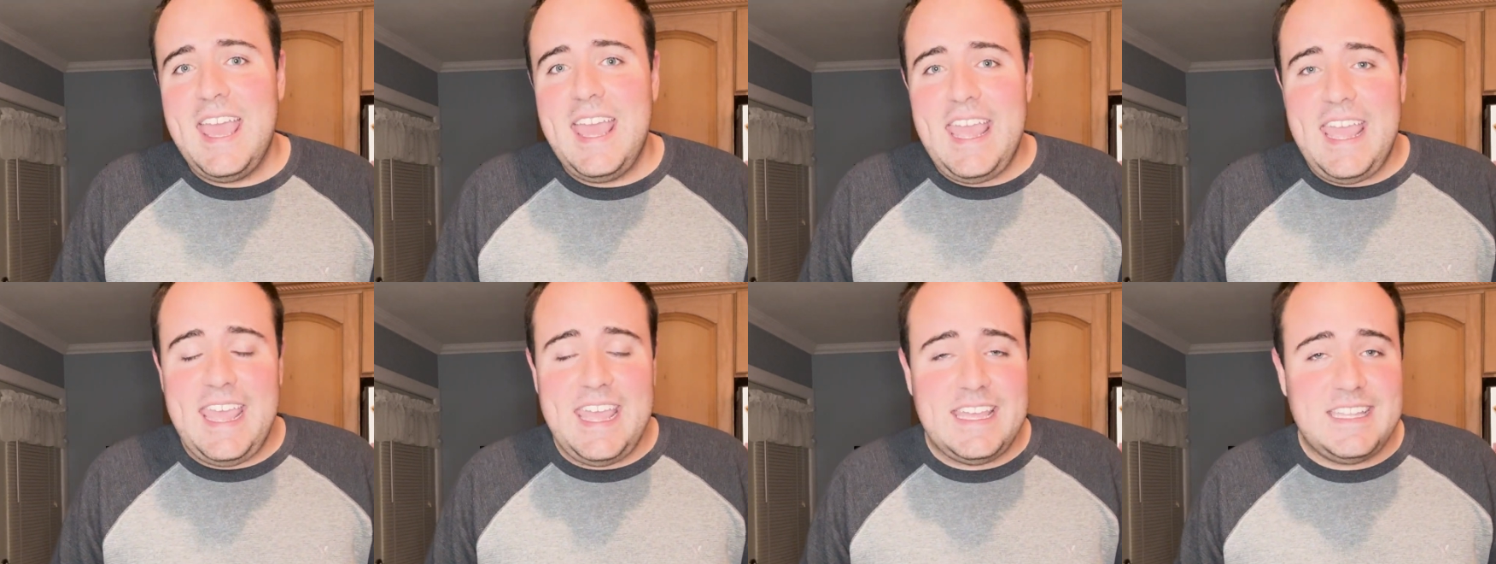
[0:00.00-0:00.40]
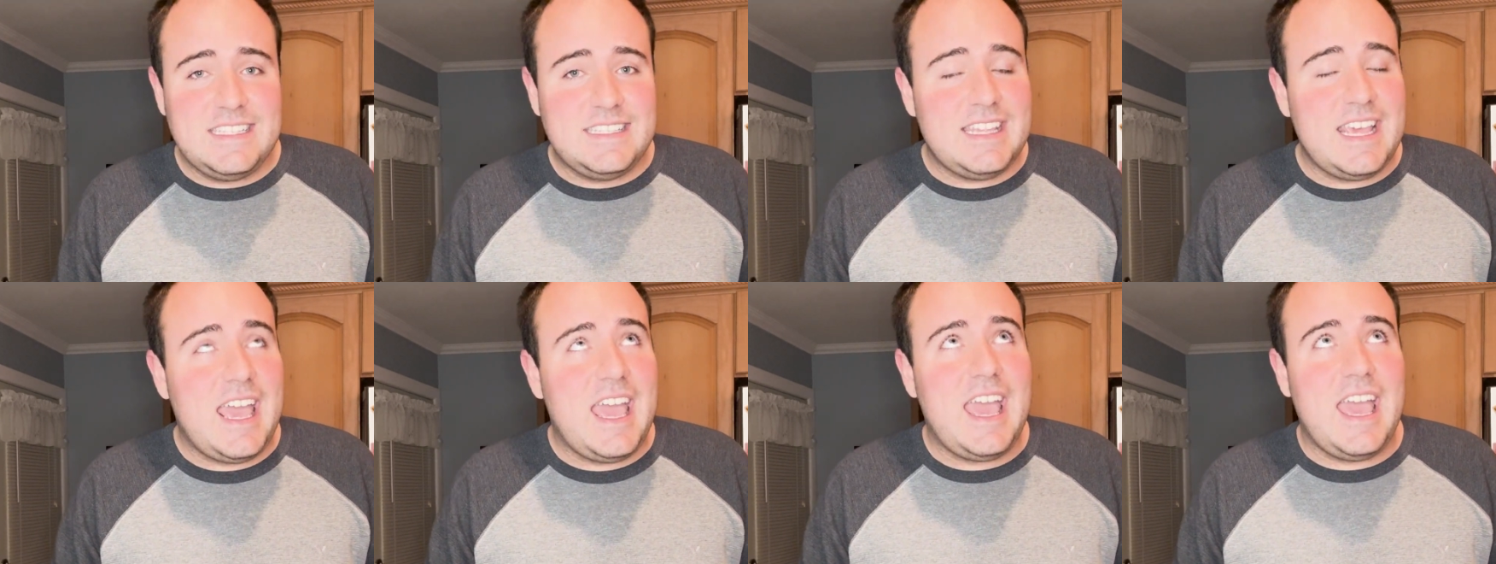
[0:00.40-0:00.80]

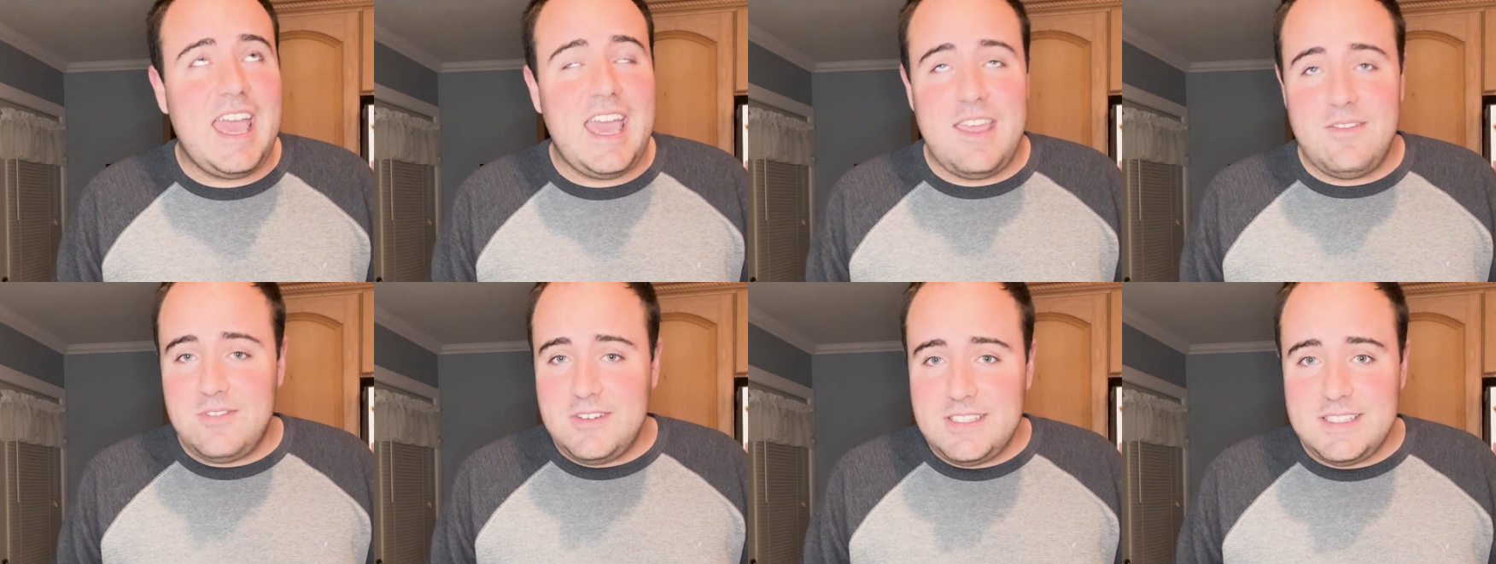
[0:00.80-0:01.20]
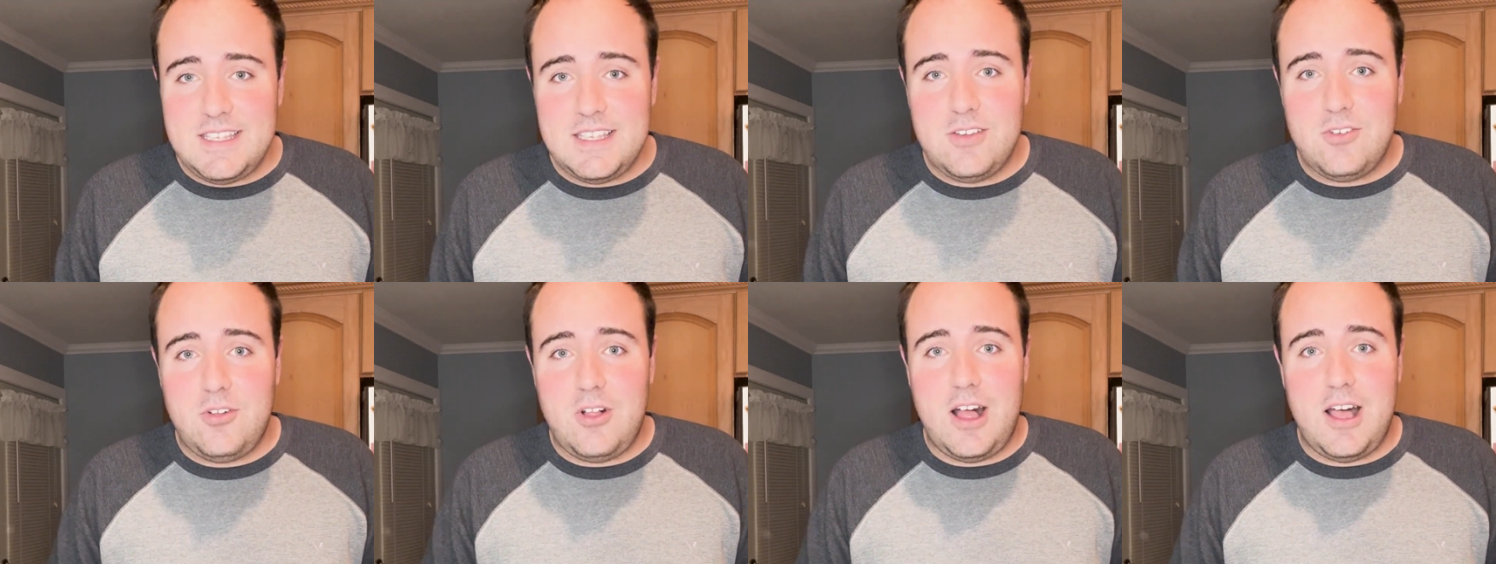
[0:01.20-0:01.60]
aunt, every
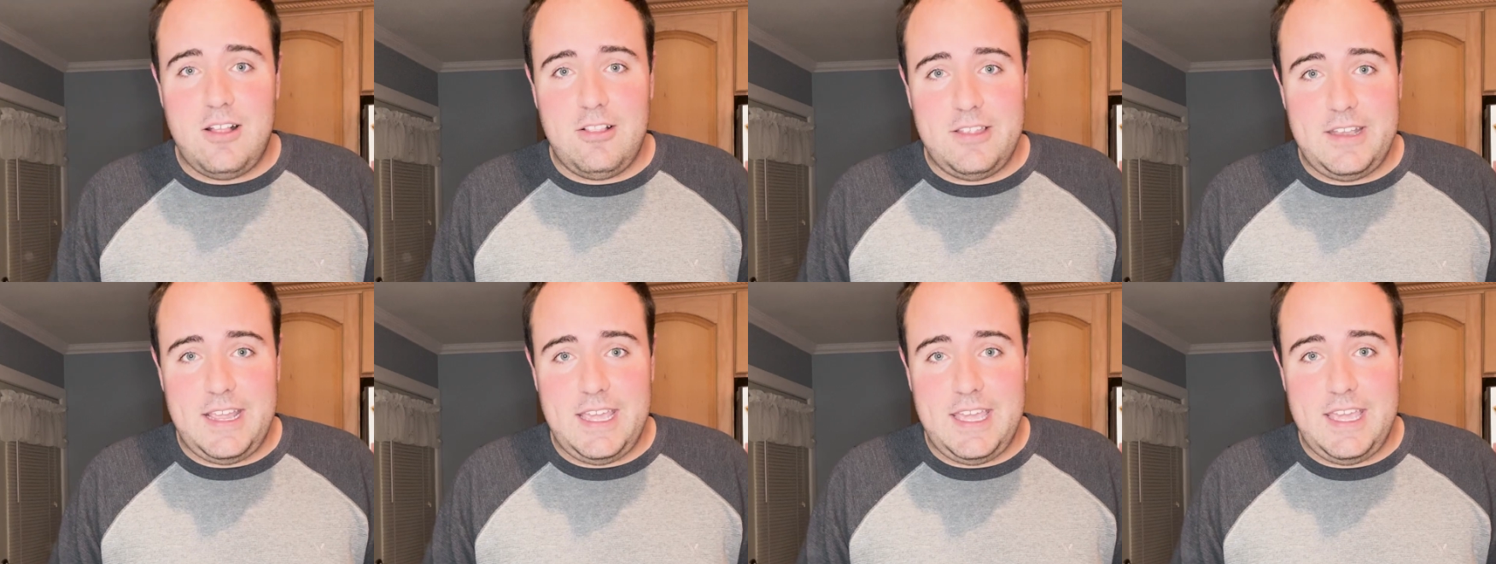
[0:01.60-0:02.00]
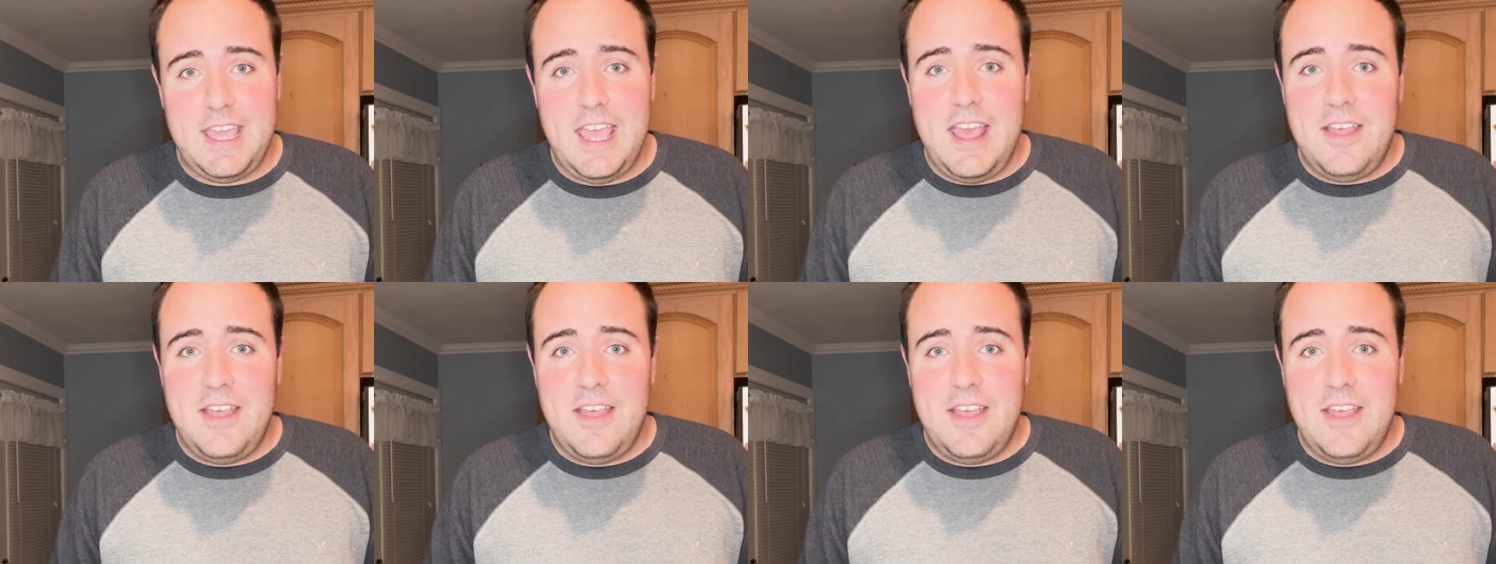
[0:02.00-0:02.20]
single holiday,